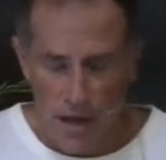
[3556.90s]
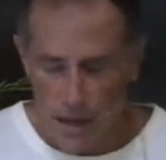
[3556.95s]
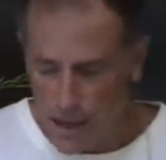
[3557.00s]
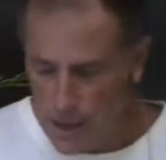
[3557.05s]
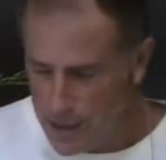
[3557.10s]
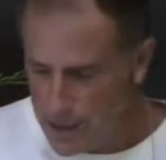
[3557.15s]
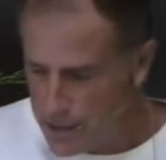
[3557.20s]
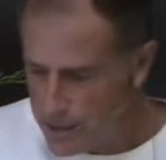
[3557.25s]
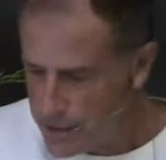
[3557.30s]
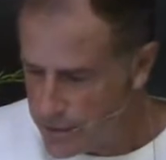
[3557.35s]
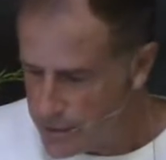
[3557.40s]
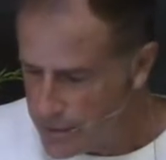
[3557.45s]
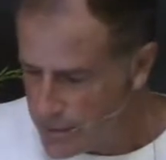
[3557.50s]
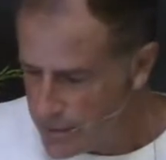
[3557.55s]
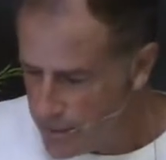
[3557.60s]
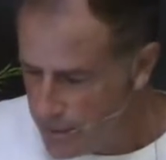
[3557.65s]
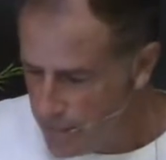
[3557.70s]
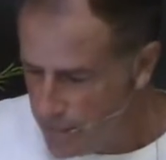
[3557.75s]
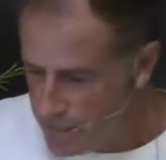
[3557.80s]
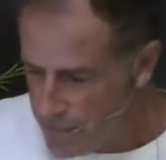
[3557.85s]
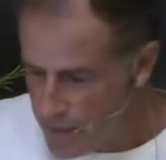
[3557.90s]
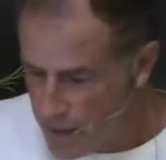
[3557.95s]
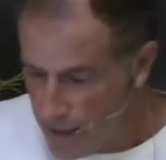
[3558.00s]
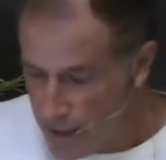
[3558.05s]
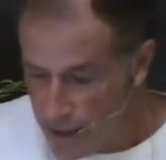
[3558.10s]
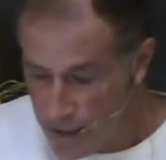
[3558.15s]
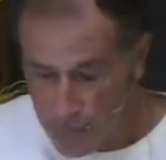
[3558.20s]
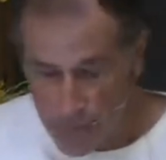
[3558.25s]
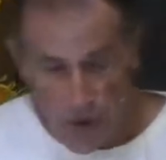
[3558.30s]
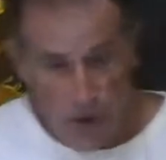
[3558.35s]
And
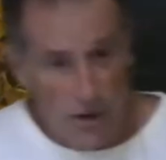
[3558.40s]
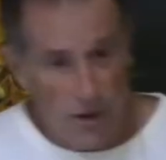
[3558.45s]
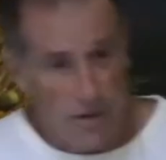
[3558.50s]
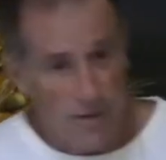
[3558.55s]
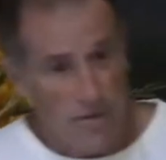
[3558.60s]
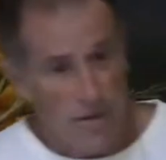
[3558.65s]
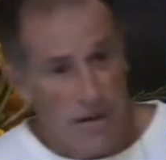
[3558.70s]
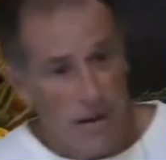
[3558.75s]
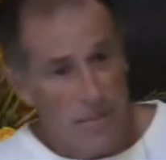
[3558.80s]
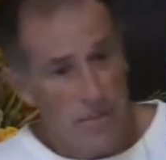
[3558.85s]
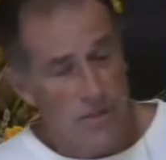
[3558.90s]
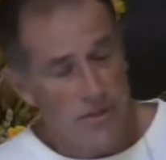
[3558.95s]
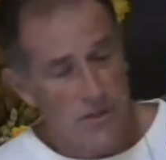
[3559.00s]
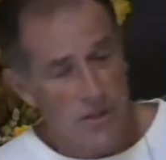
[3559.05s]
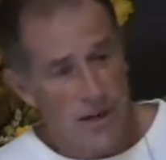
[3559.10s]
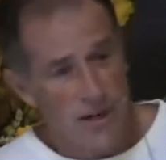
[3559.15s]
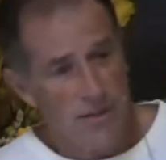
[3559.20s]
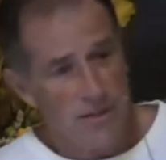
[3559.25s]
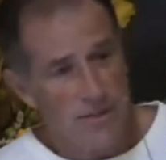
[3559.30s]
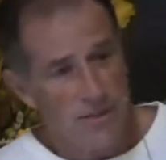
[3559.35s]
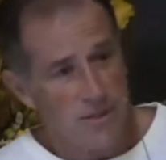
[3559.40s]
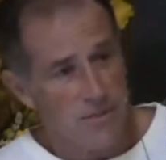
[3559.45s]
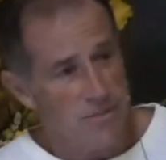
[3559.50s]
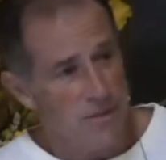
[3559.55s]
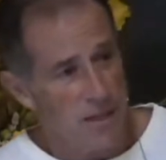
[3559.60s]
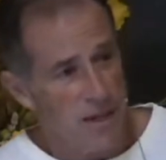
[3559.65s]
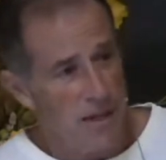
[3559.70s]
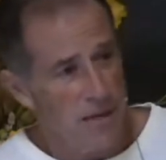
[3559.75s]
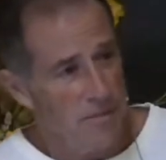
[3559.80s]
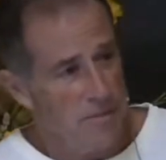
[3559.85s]
I thought, I'm going to try this
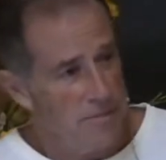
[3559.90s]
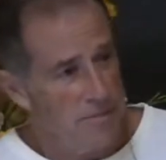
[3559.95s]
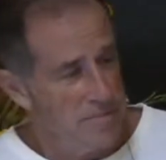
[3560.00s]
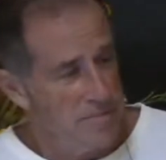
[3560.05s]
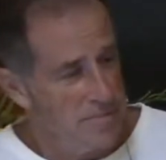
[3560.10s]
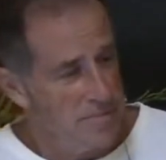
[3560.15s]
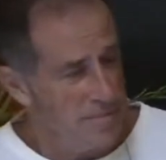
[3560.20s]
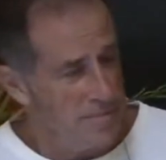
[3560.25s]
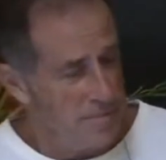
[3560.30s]
sometime.